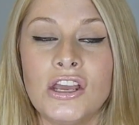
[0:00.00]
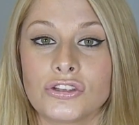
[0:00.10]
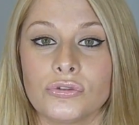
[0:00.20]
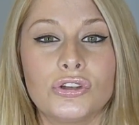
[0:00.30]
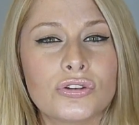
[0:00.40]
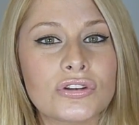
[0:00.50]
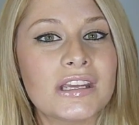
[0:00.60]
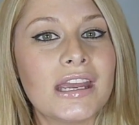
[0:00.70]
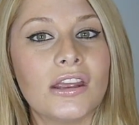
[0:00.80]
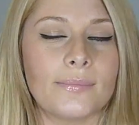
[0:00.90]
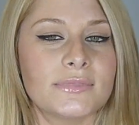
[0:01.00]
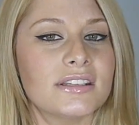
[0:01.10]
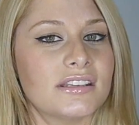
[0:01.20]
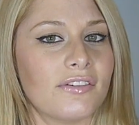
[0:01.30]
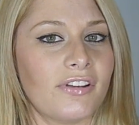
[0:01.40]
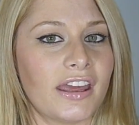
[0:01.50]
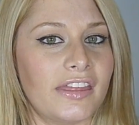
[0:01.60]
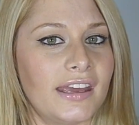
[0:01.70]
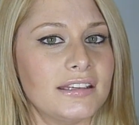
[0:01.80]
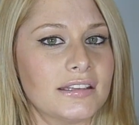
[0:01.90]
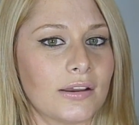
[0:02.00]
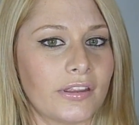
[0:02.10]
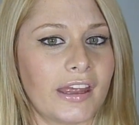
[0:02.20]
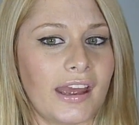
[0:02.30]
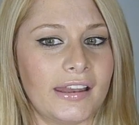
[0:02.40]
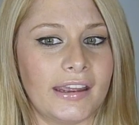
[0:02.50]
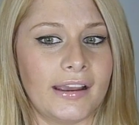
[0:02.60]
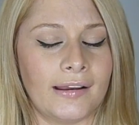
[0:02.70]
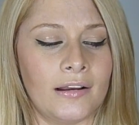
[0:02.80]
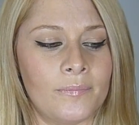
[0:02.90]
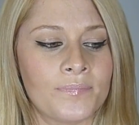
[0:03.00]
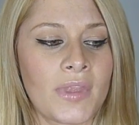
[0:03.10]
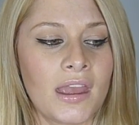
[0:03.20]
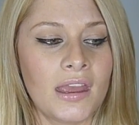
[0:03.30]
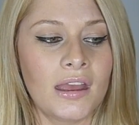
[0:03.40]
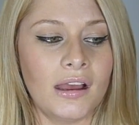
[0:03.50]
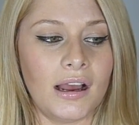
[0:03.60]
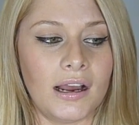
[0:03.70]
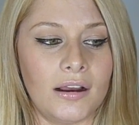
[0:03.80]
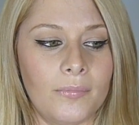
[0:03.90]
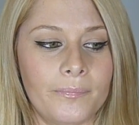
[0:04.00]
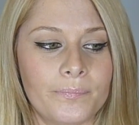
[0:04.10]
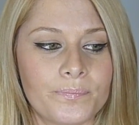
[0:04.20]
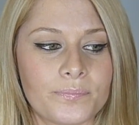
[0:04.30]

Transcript: so usually when stuff like this like that like um um